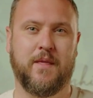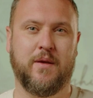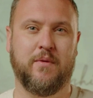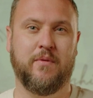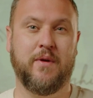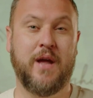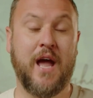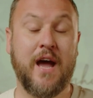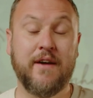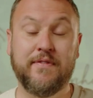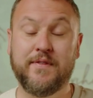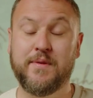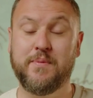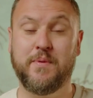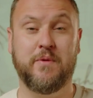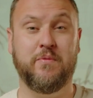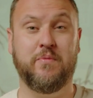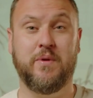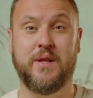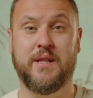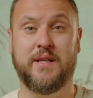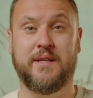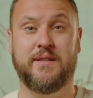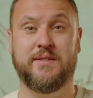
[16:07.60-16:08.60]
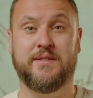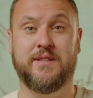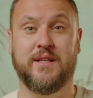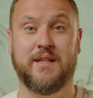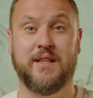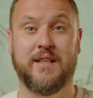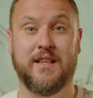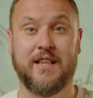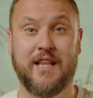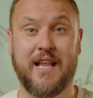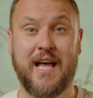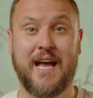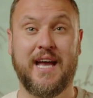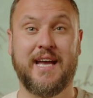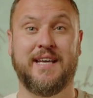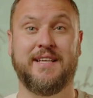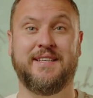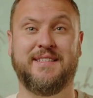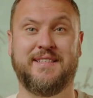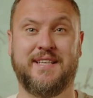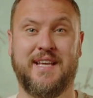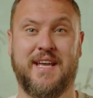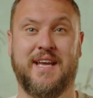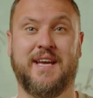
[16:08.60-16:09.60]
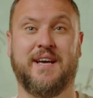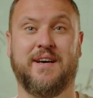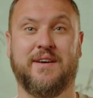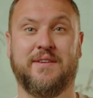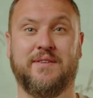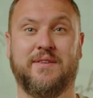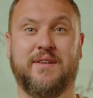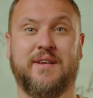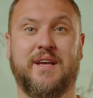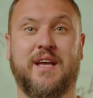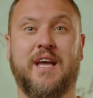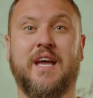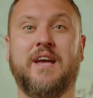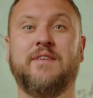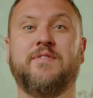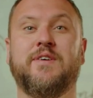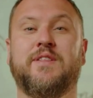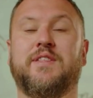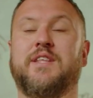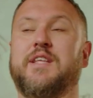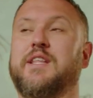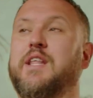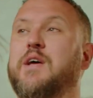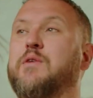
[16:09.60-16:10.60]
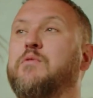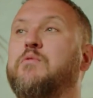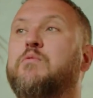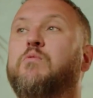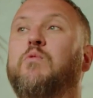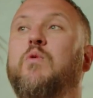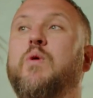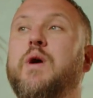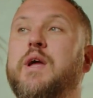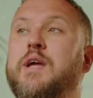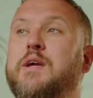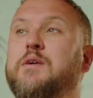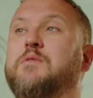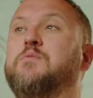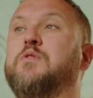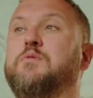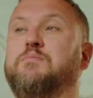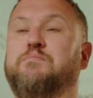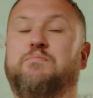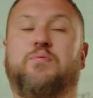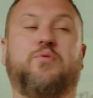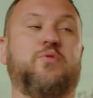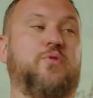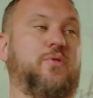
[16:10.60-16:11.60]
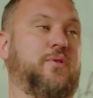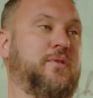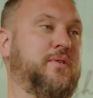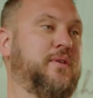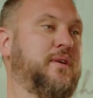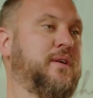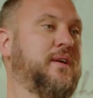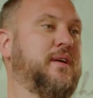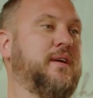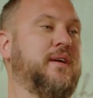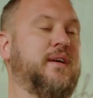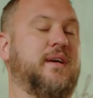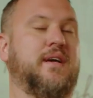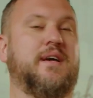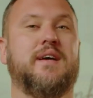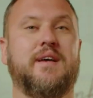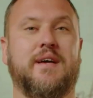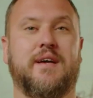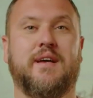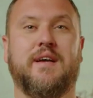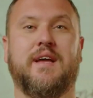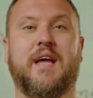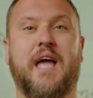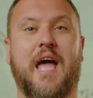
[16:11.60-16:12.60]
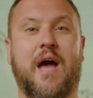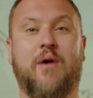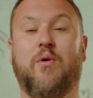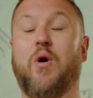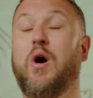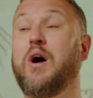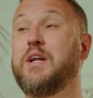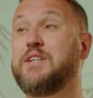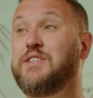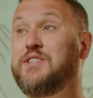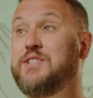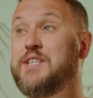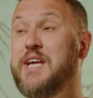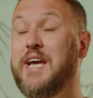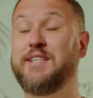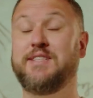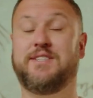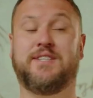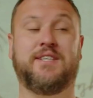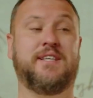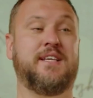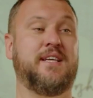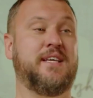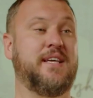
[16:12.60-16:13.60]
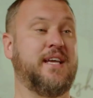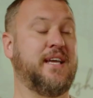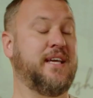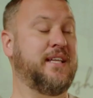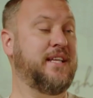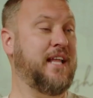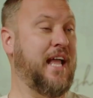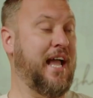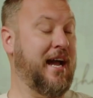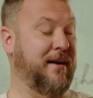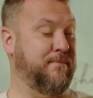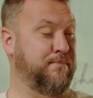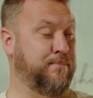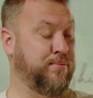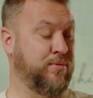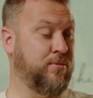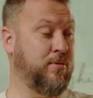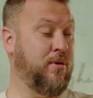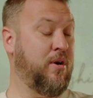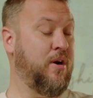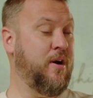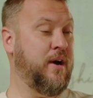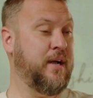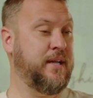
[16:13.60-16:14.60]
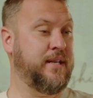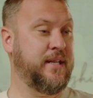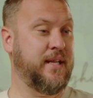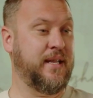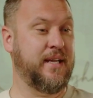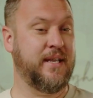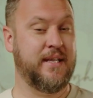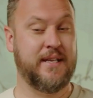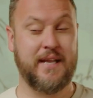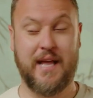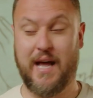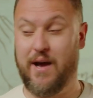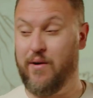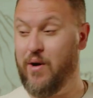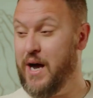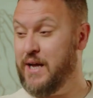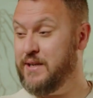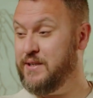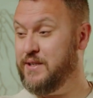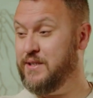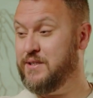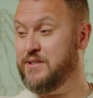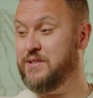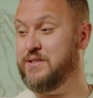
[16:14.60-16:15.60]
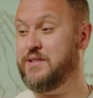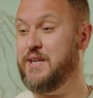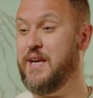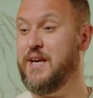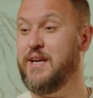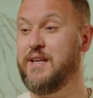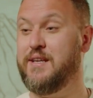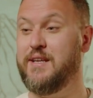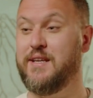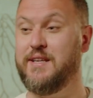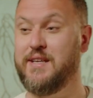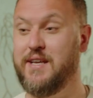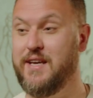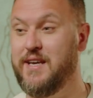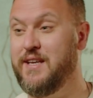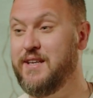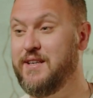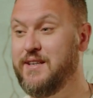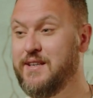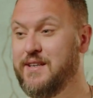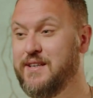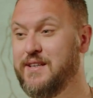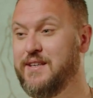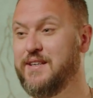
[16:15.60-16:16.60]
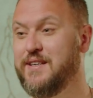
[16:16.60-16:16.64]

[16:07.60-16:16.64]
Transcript: We have to be willing to lay down everything that we would put our identity in, our pride in, our understanding in,